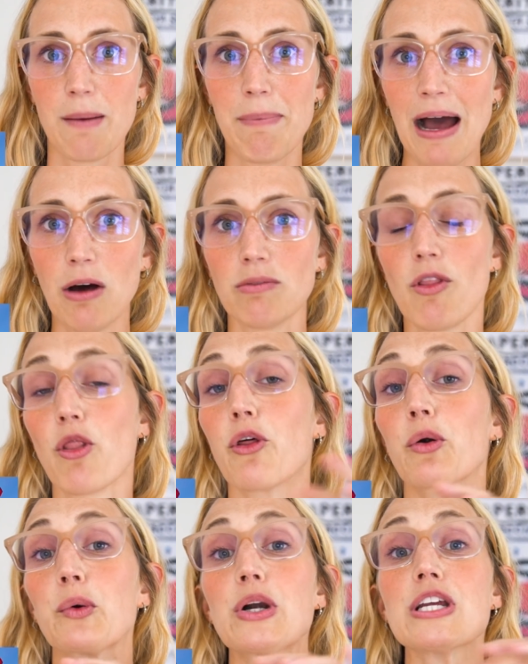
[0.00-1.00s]
about the
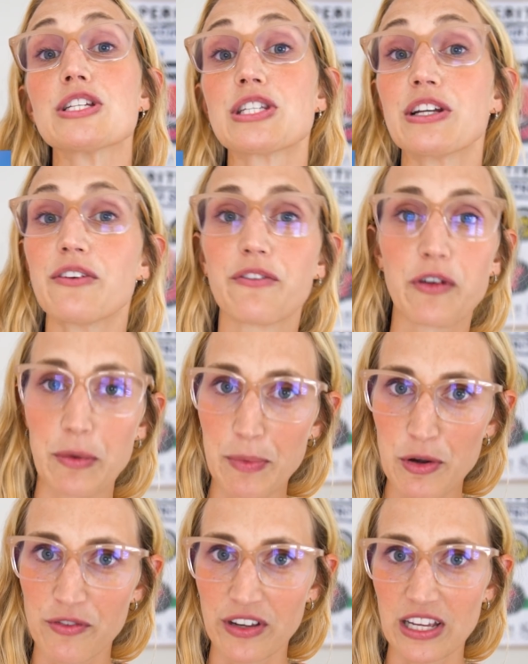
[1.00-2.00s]
reason for
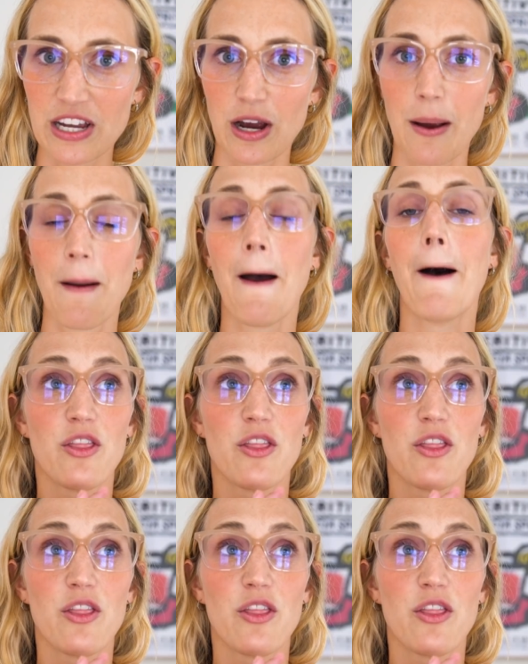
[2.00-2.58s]
moving here.